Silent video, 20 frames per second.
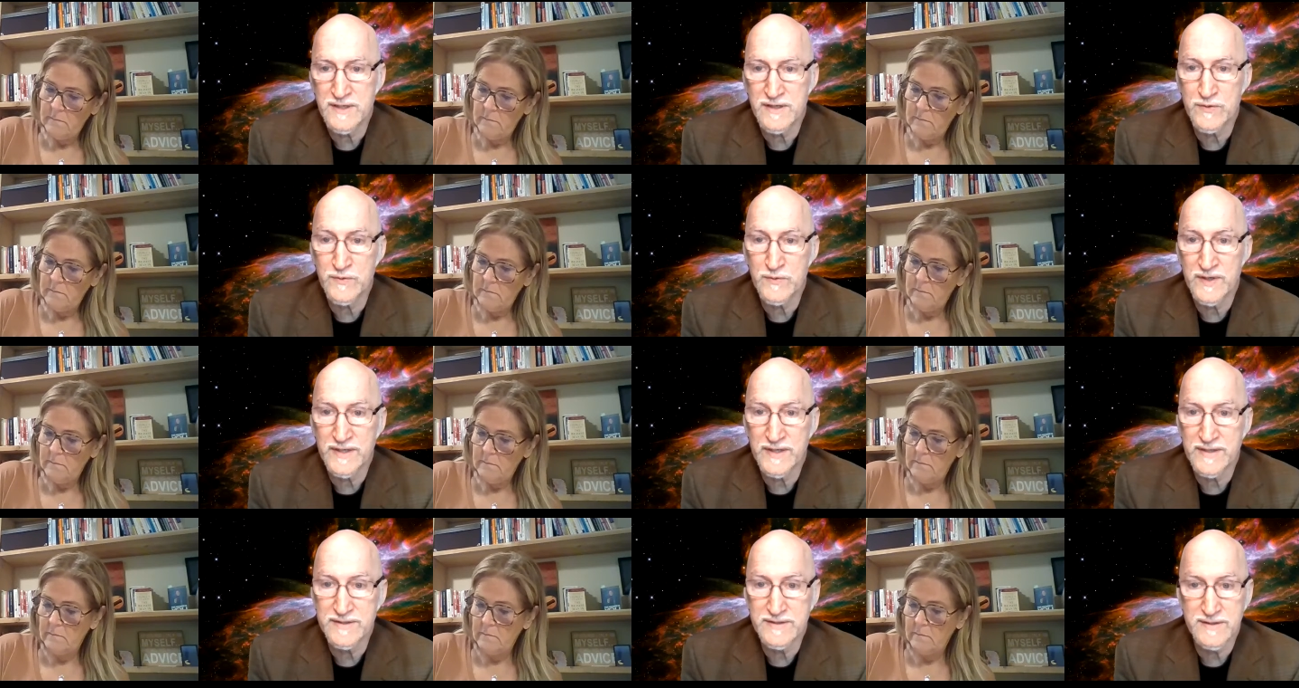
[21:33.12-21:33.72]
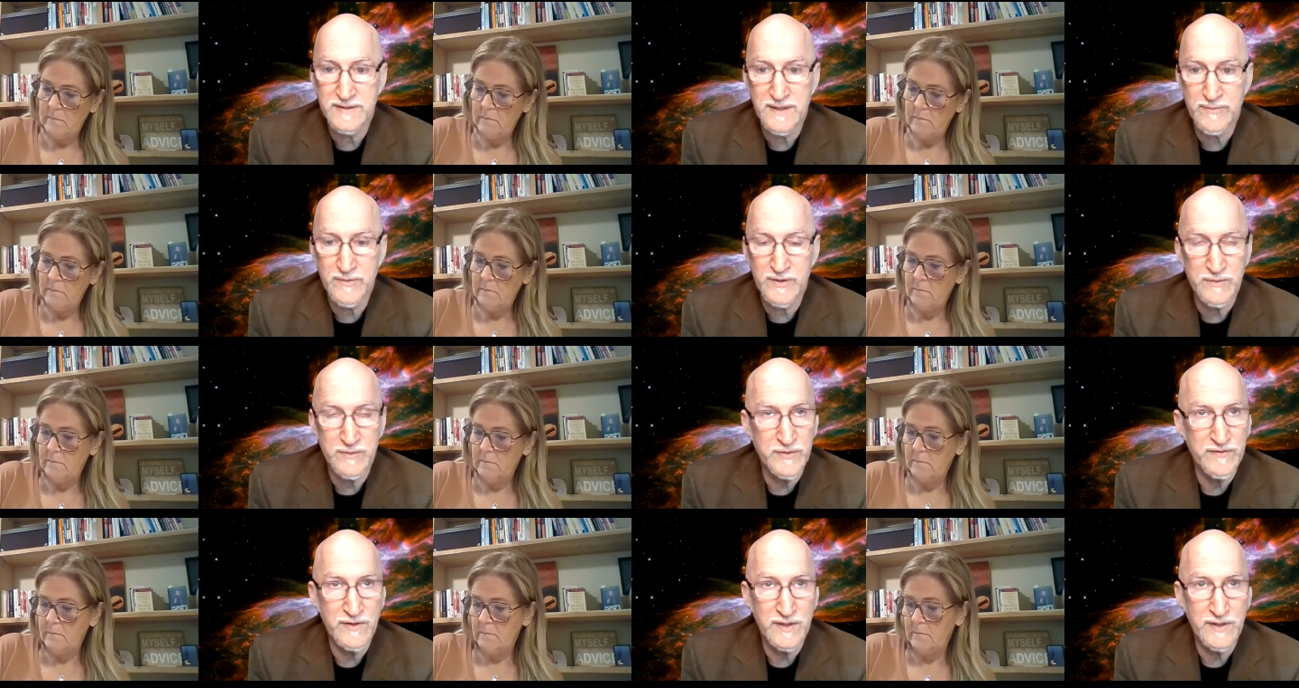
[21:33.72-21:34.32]
Speaker 1: In other ways, I'm going
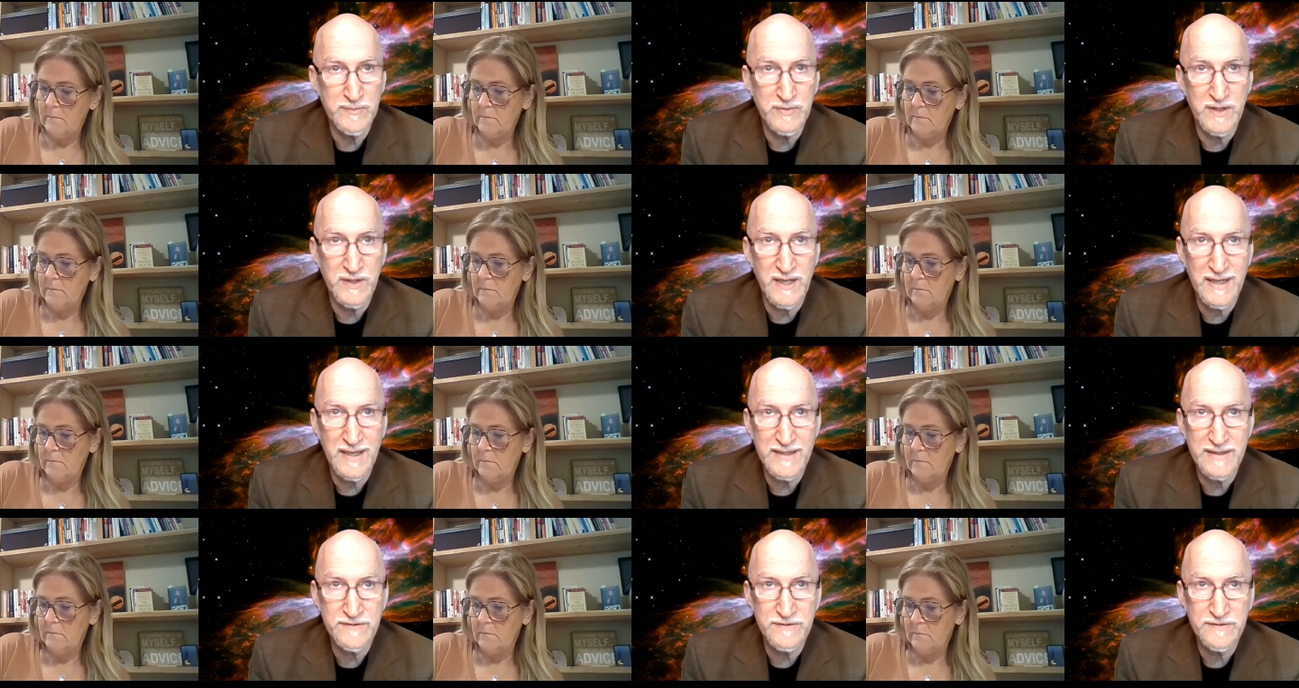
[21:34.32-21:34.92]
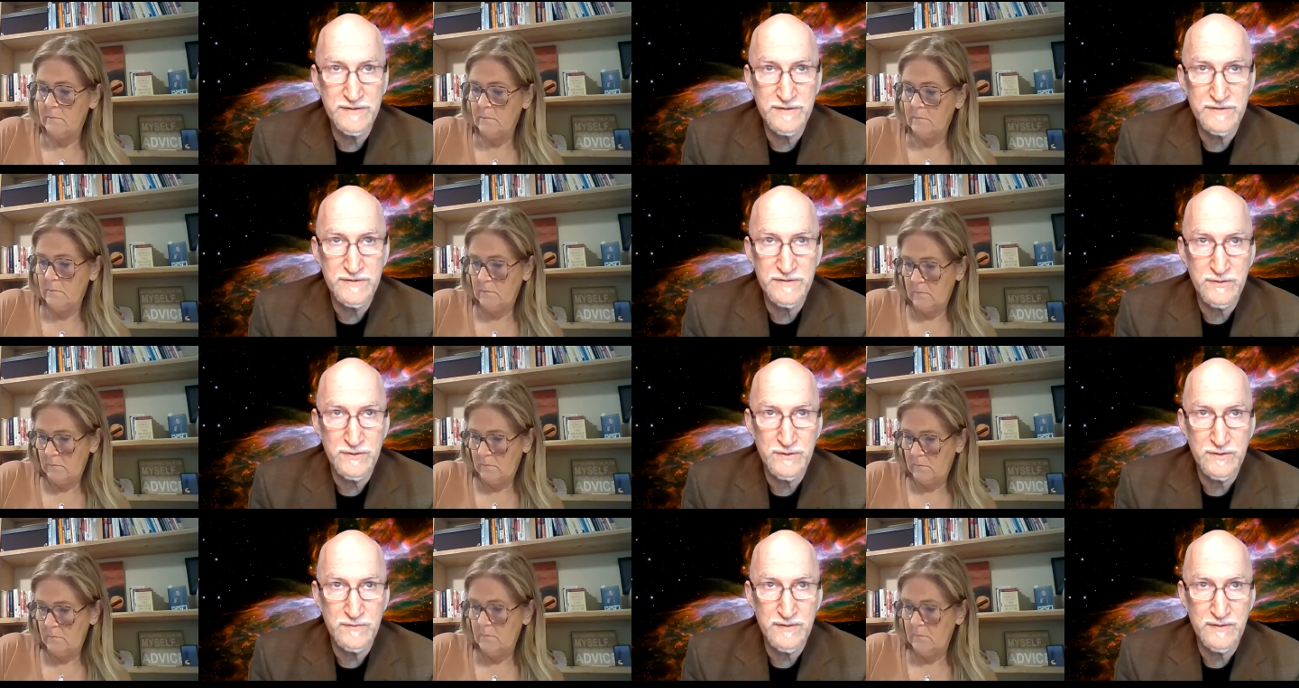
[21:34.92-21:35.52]
to be very blind to
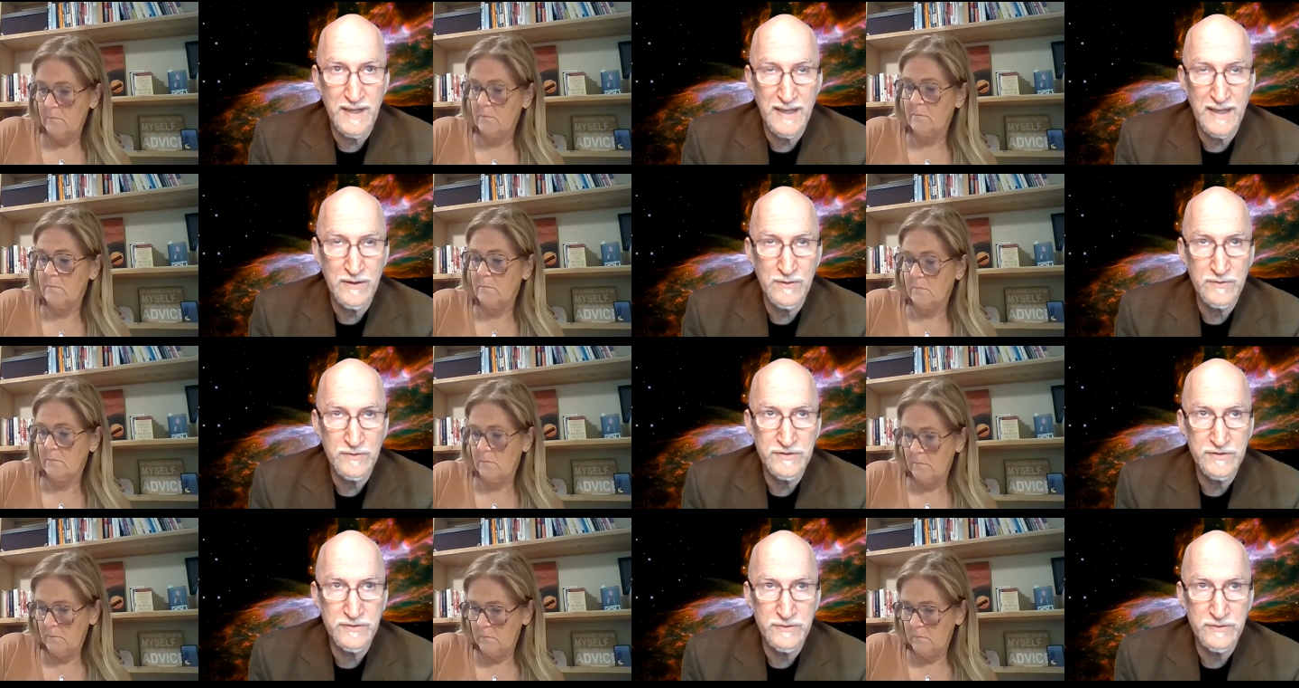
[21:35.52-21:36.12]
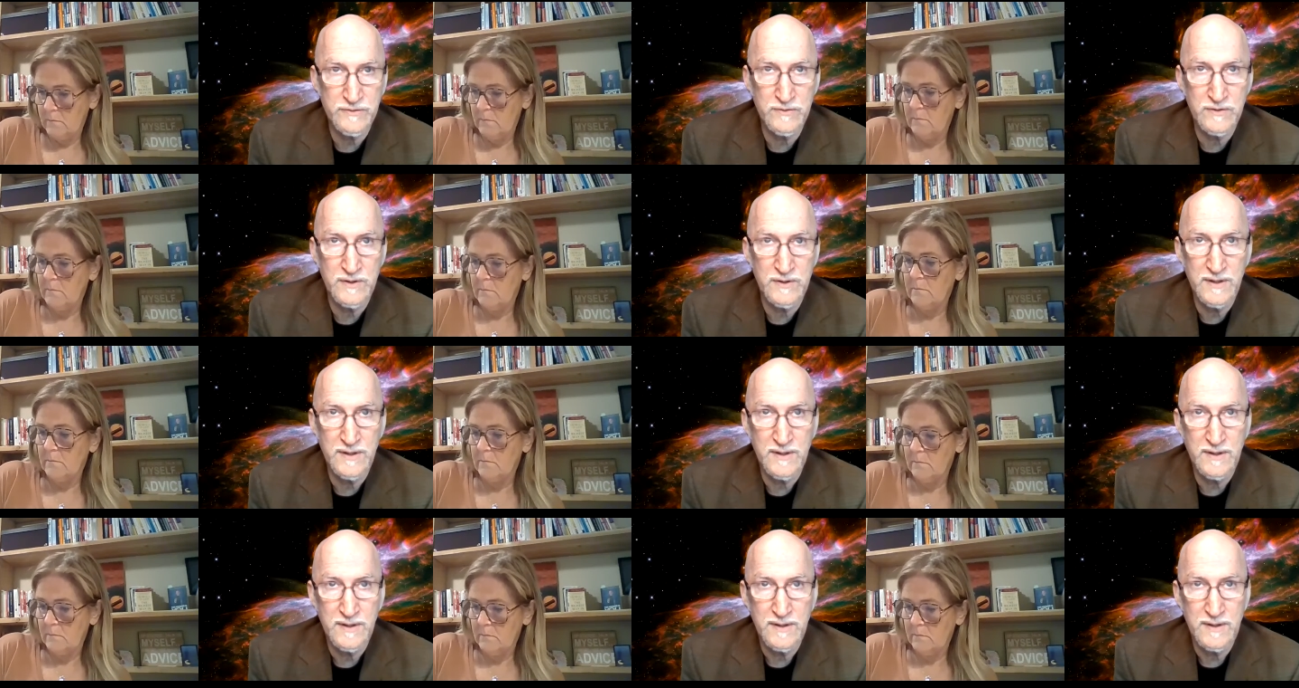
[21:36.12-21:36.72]
sort of how to
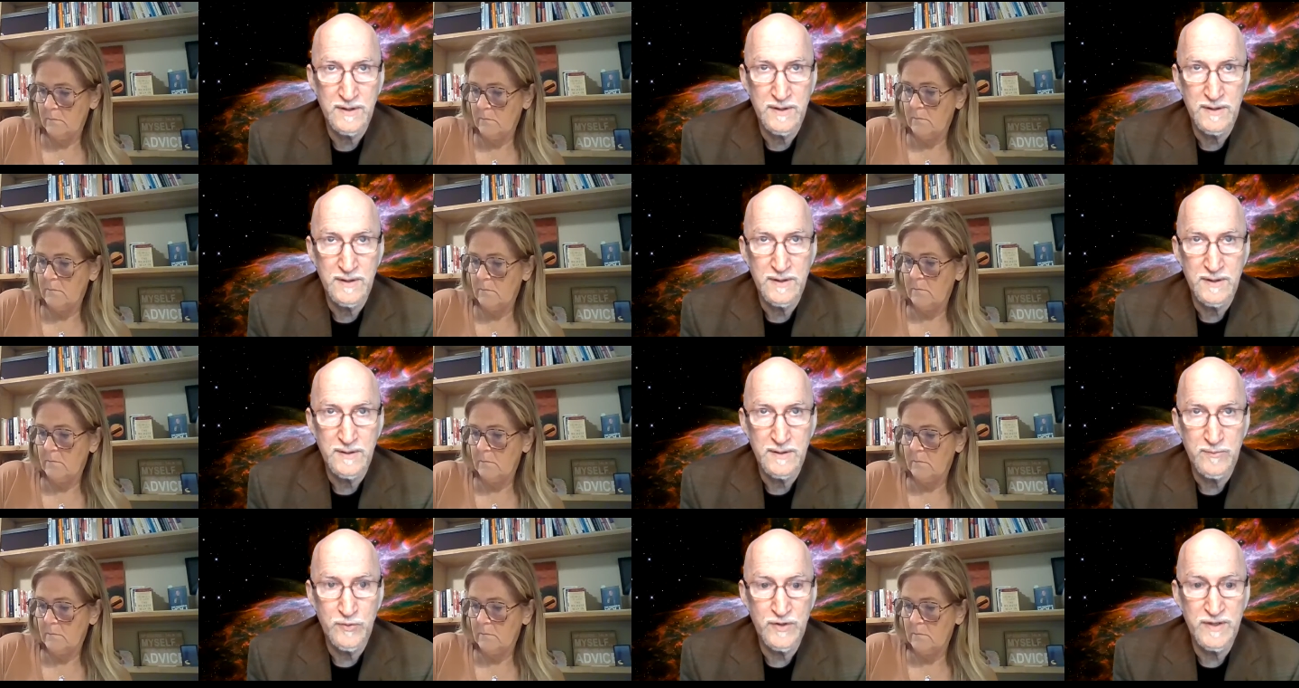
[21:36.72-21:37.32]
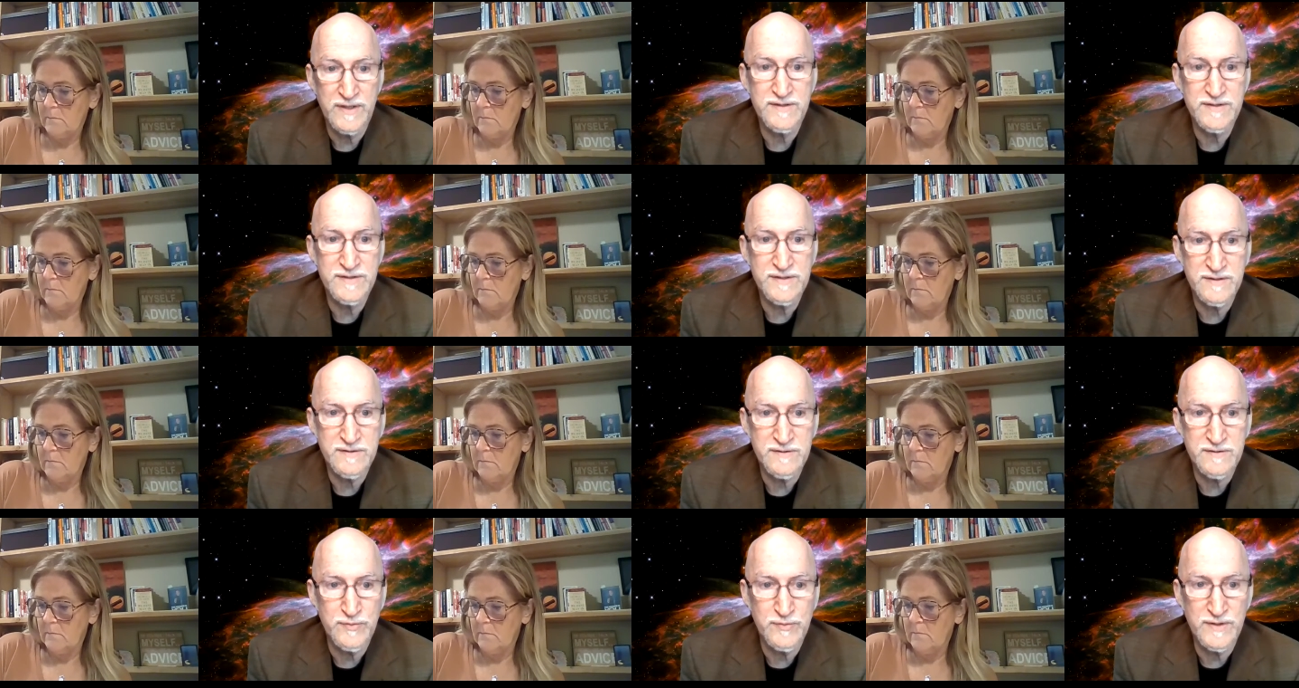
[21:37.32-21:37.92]
bring this
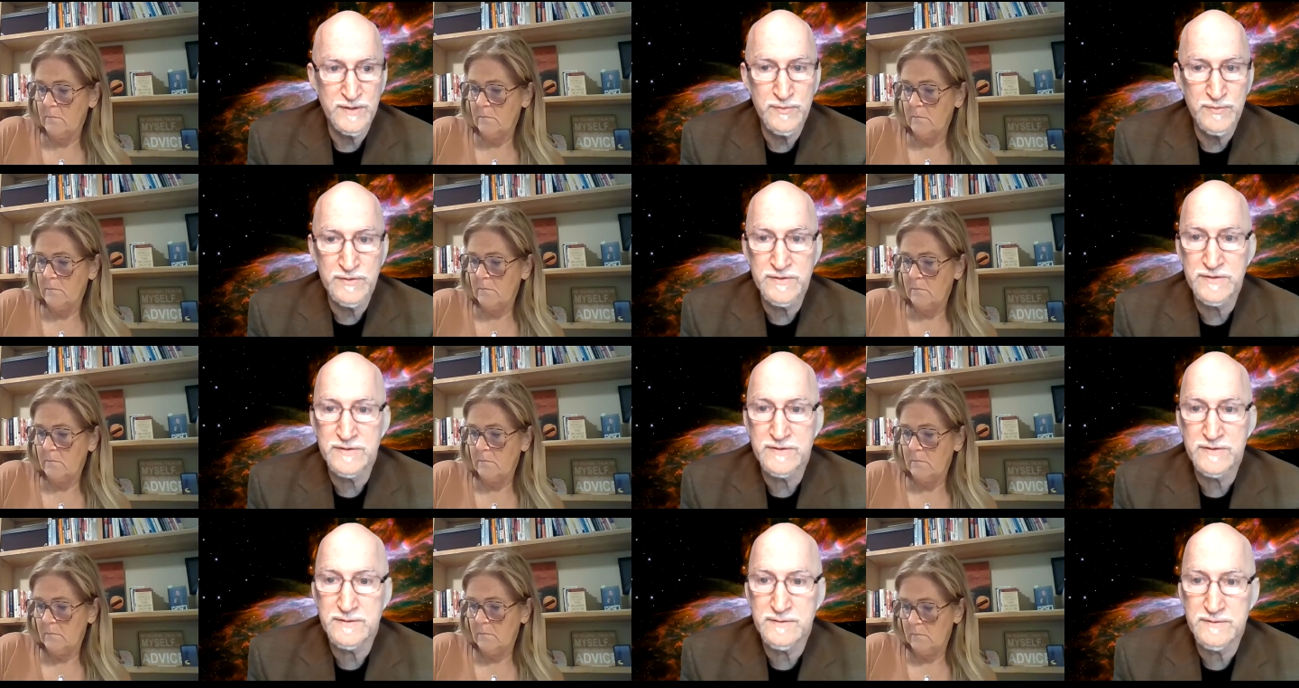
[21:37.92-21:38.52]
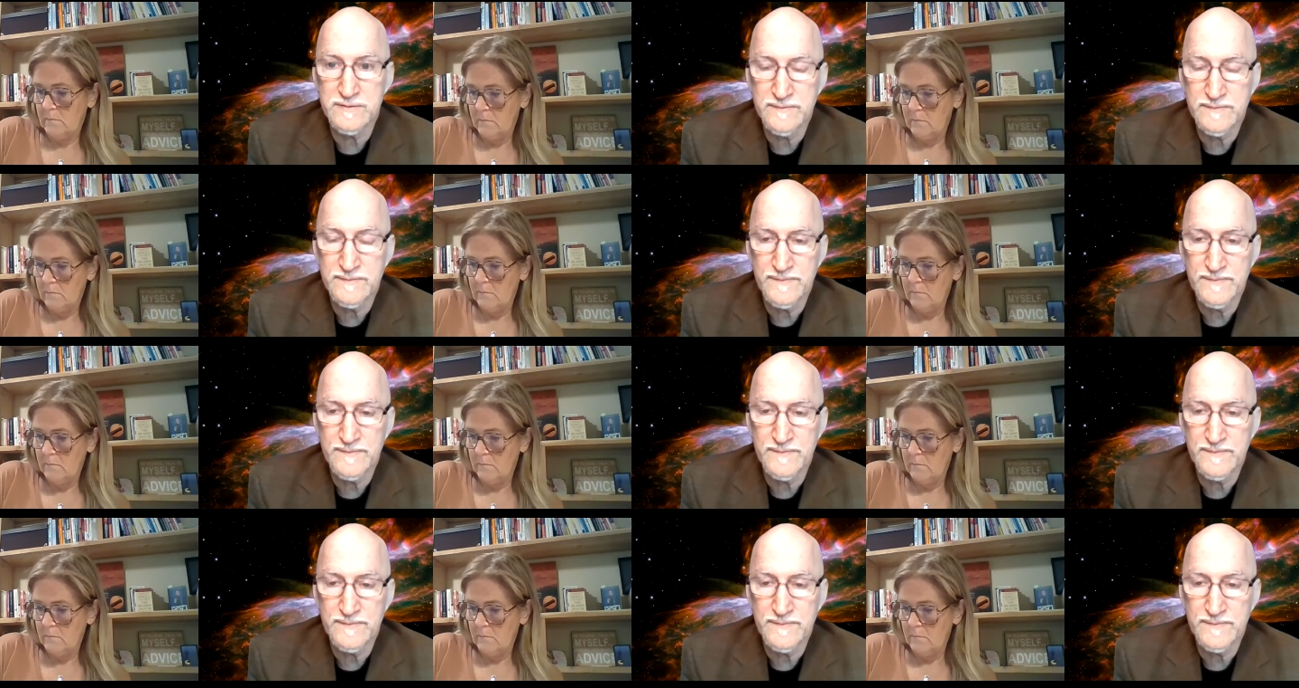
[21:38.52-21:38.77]
into people's